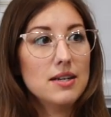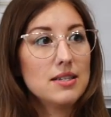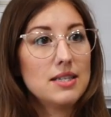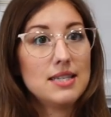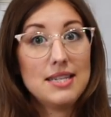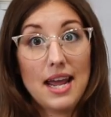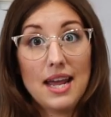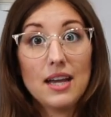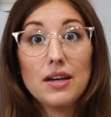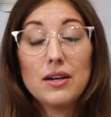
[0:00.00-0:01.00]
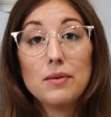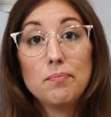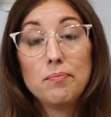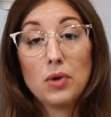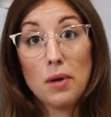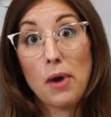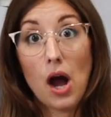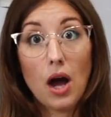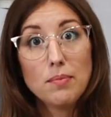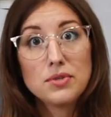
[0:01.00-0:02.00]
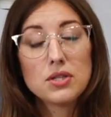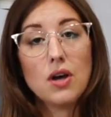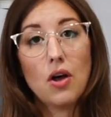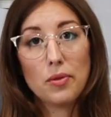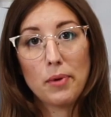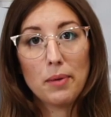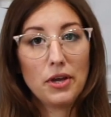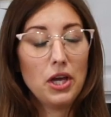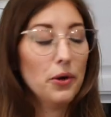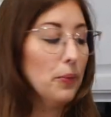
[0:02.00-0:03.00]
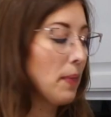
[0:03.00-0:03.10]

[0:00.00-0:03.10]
steak kebabs on the barbecue.